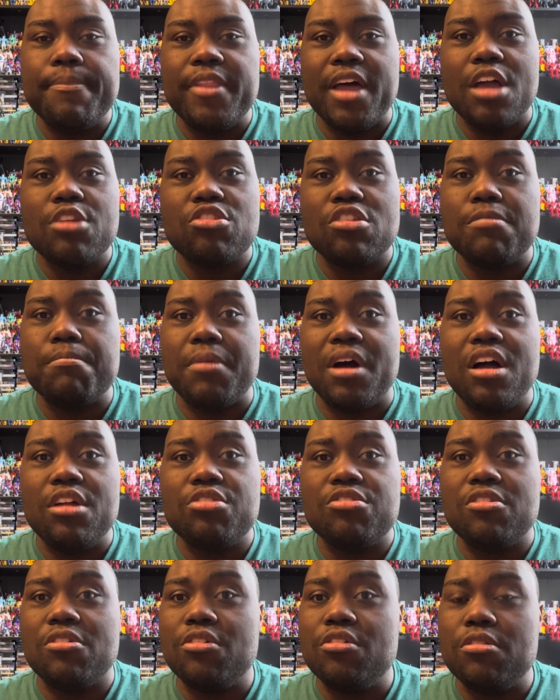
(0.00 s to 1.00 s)
just
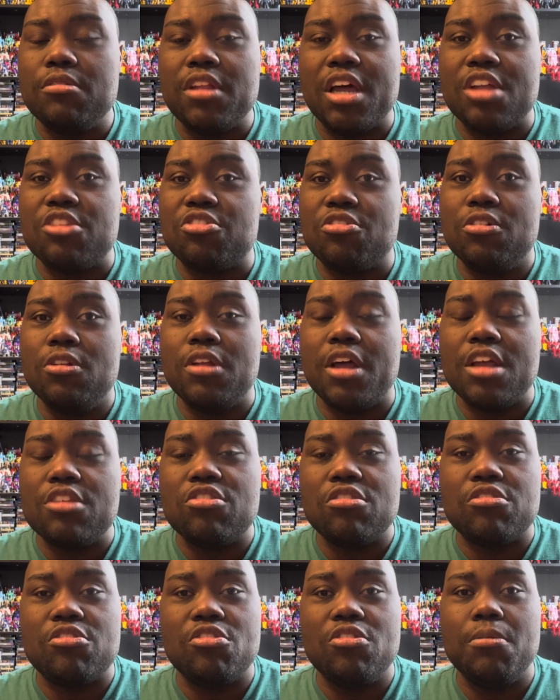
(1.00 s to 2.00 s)
monsters, not
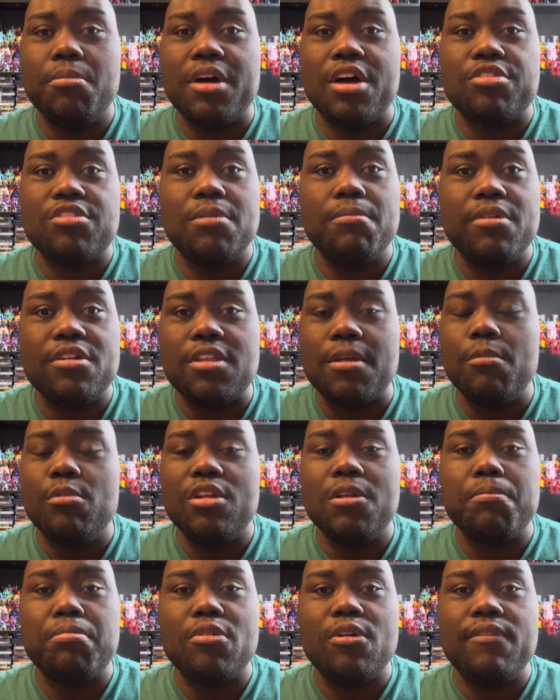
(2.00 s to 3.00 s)
just turtle monsters, but they
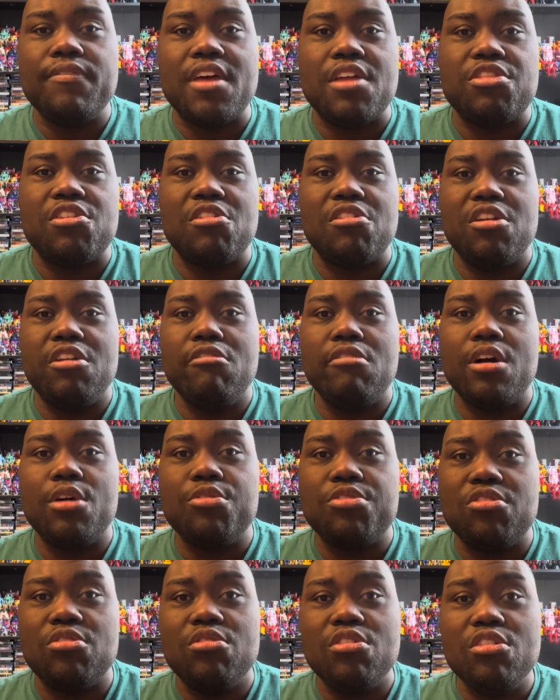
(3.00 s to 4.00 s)
want to prove that they're
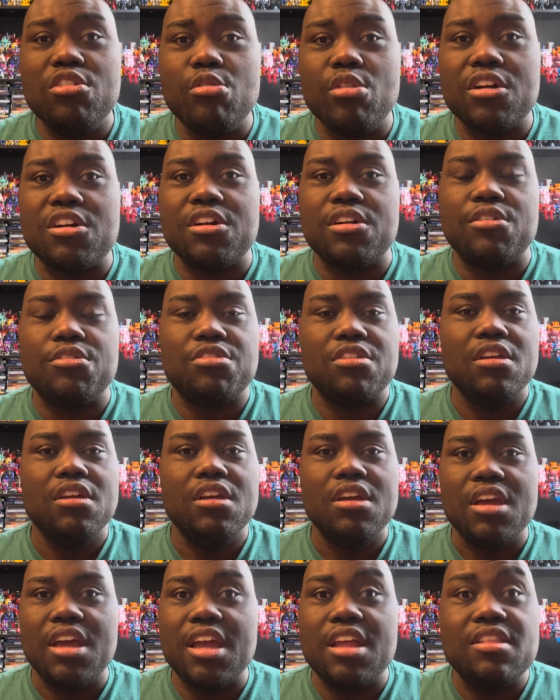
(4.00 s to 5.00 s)
heroes to New Yorkers.
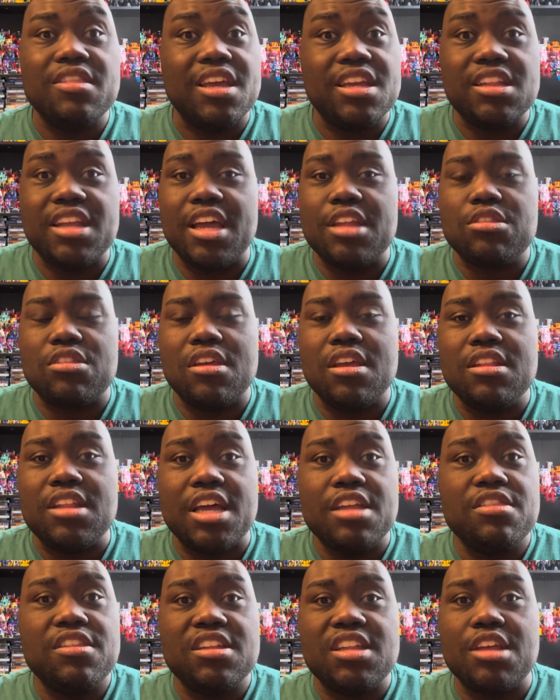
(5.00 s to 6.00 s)
And
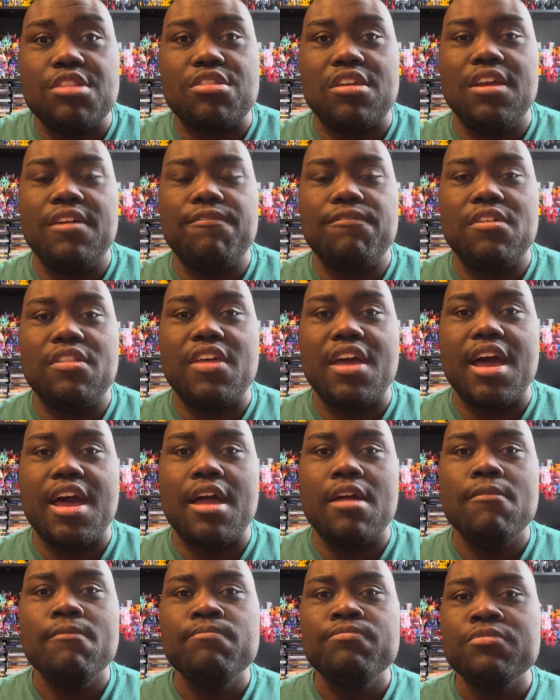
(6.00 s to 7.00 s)
I think that's it for that.